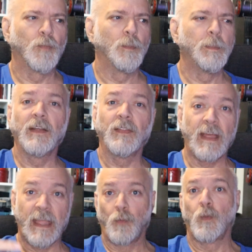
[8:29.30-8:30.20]

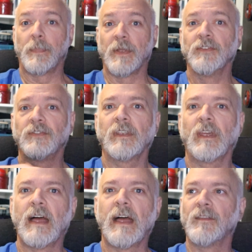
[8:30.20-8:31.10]
Melee weapons
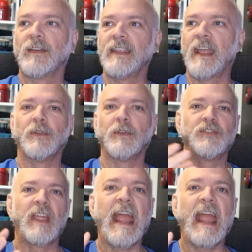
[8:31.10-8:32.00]
have a
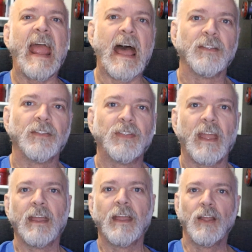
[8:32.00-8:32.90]
damage add.
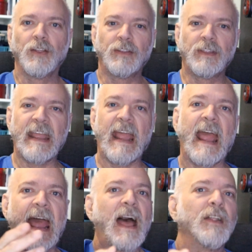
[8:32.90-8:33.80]
They
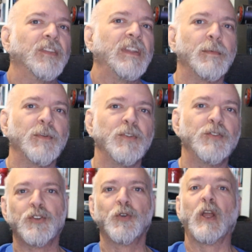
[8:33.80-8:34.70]
add to the damage you
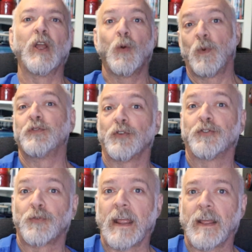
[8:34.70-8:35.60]
are doing with your
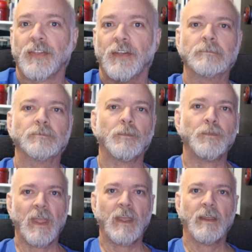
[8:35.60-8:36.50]
strength.
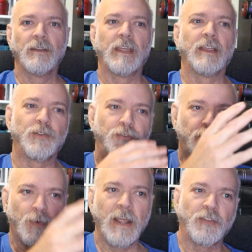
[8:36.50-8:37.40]
Take
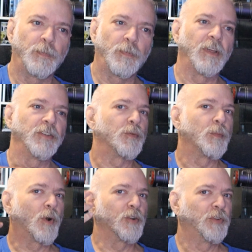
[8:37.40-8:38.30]
strength plus your
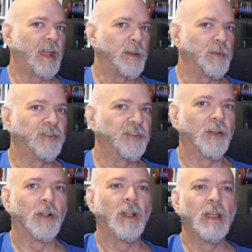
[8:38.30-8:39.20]
martial damage
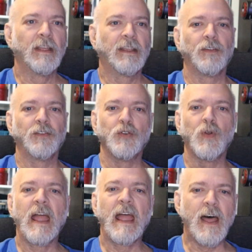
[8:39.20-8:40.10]
skill gives
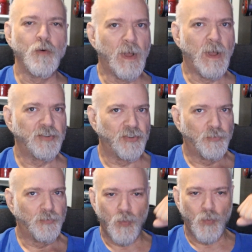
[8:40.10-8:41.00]
you how
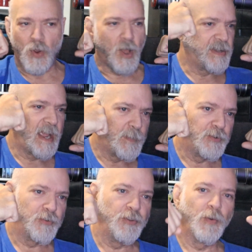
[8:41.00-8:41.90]
much raw
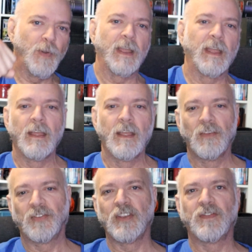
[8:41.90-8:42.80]
damage you're doing.
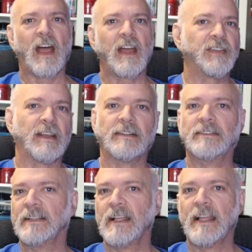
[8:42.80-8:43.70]
So you've got
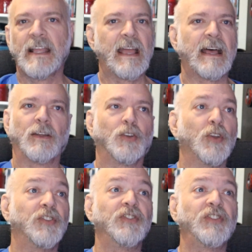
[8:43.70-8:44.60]
a
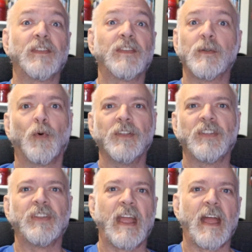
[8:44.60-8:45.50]
good 7 points
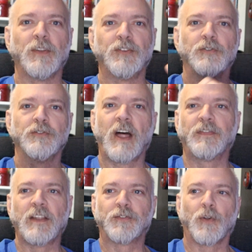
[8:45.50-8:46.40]
of damage. You're not
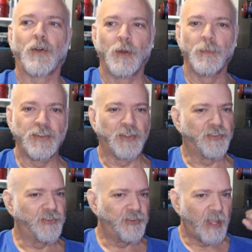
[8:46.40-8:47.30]
that strong, but just
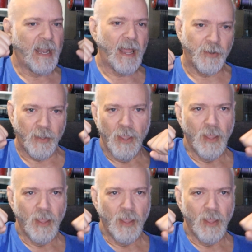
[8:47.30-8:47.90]
study how to